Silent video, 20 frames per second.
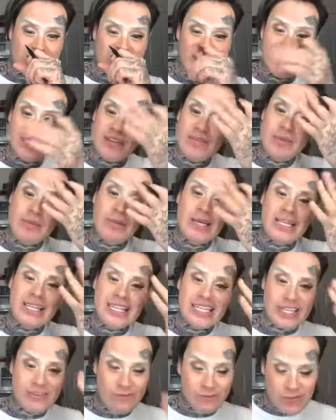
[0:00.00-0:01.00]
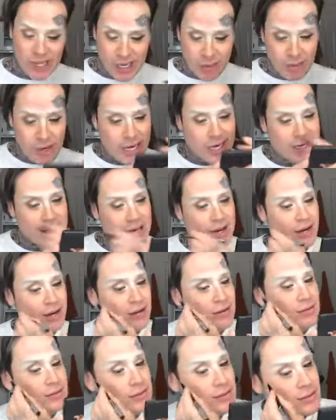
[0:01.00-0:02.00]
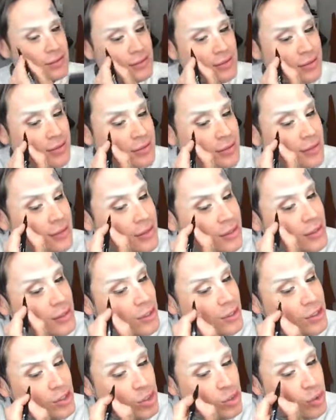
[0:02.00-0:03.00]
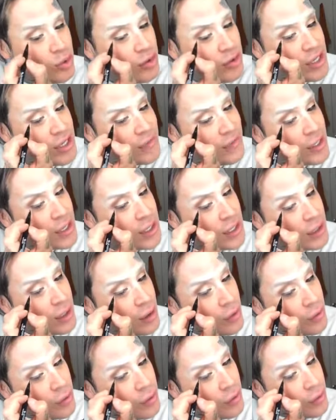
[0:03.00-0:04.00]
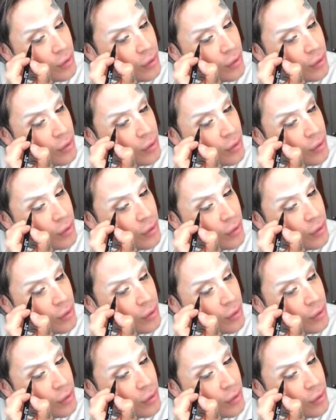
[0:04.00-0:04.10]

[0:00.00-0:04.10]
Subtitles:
this is giving me Lipe right now. You don't even know.